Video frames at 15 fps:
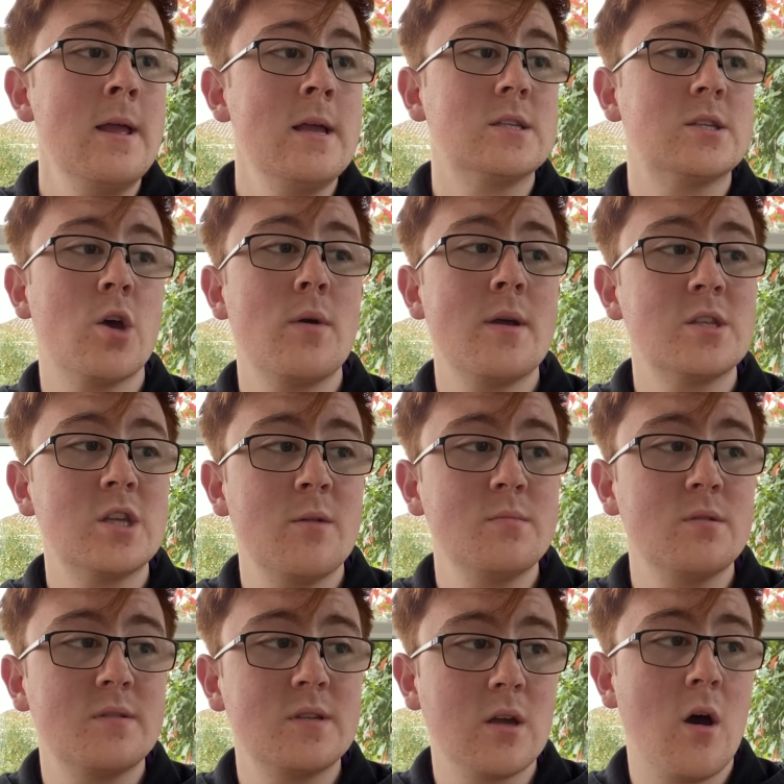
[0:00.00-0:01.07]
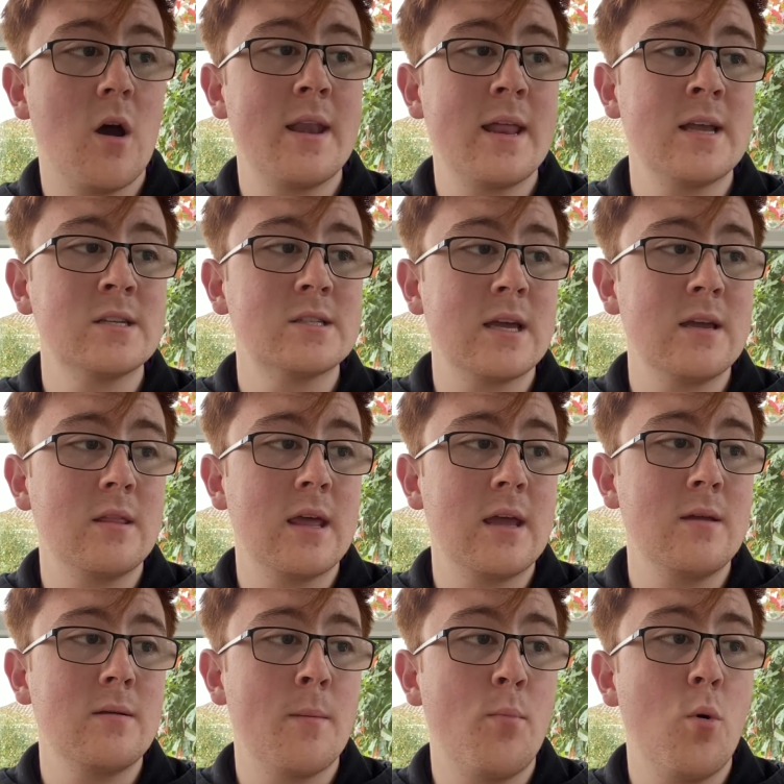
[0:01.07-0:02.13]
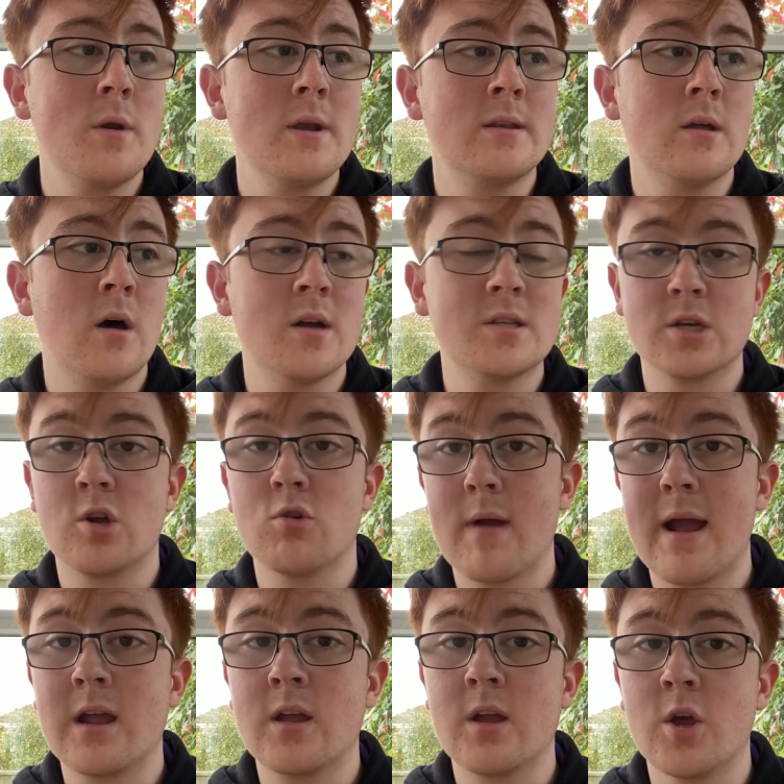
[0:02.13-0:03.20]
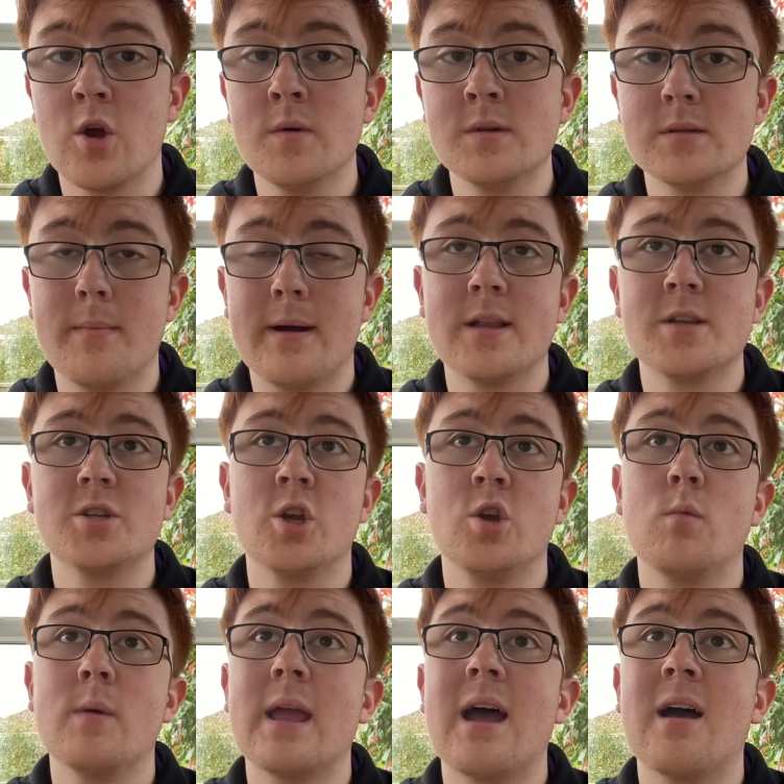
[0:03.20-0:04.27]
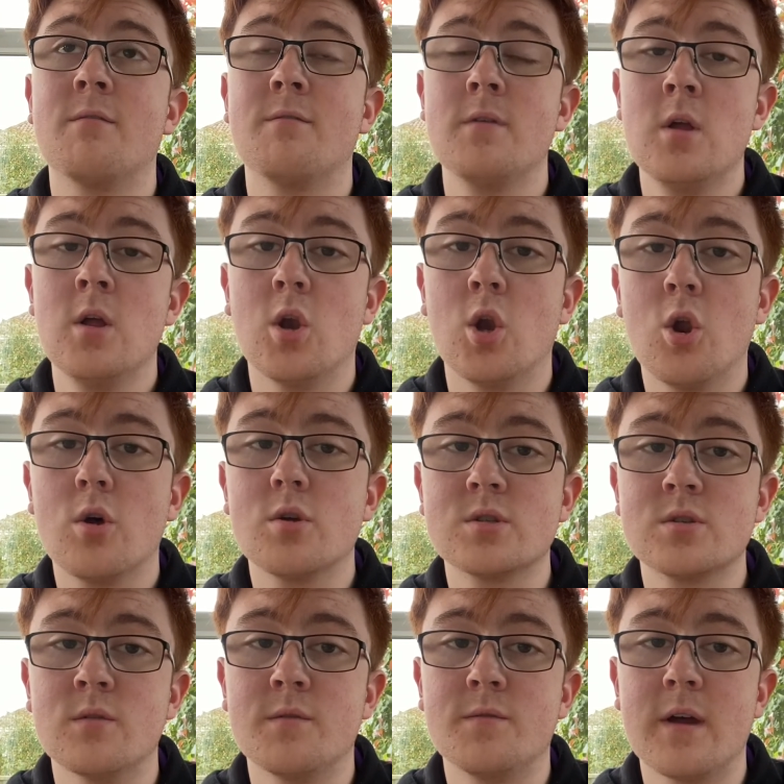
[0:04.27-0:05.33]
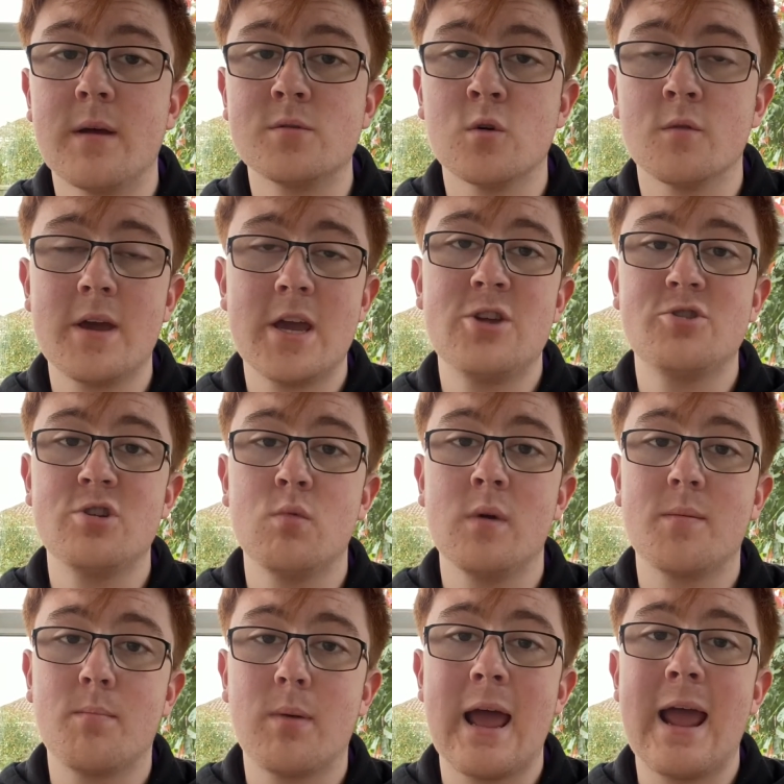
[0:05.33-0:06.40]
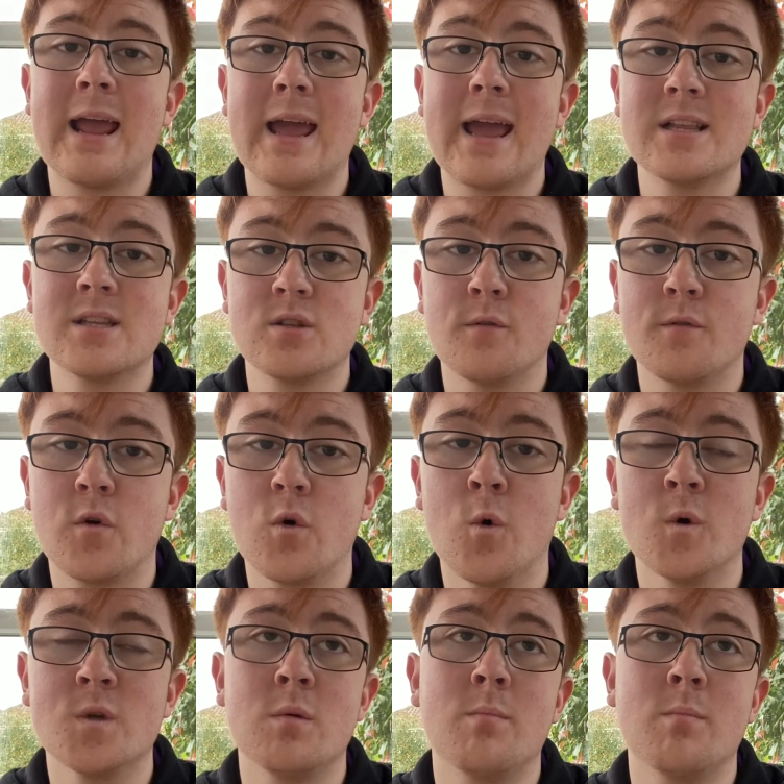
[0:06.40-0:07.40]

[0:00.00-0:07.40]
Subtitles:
So in terms of signings, they appointed Aitor Karanka, who is a manager who we have lots of sort of history with, playing against, of course.